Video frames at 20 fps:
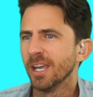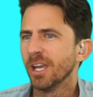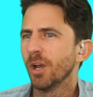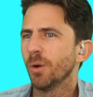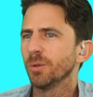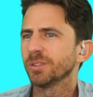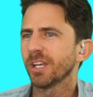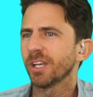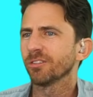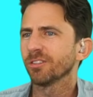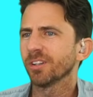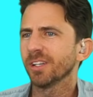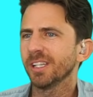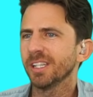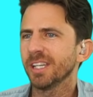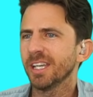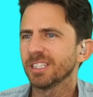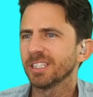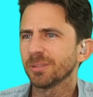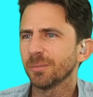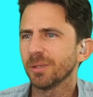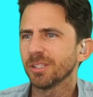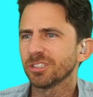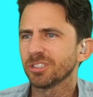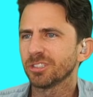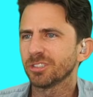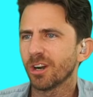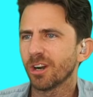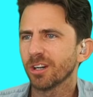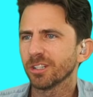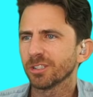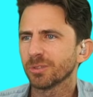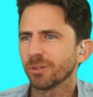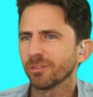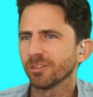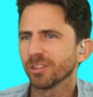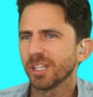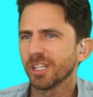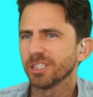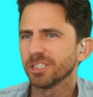It was a really intimate start to a
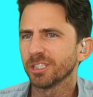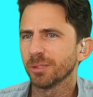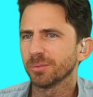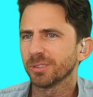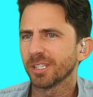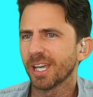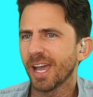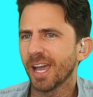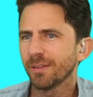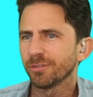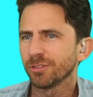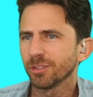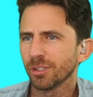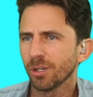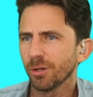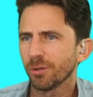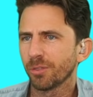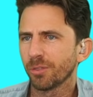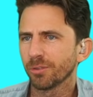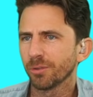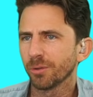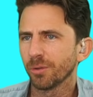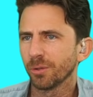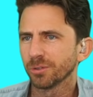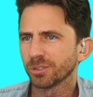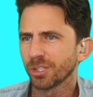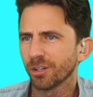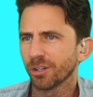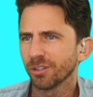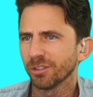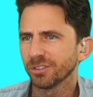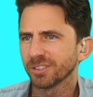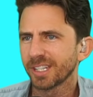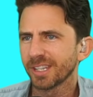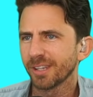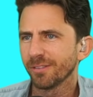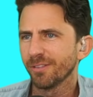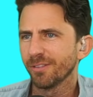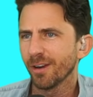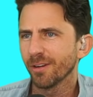relationship to have to go through those hurdles
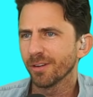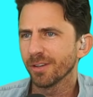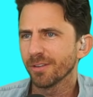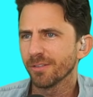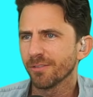at the very,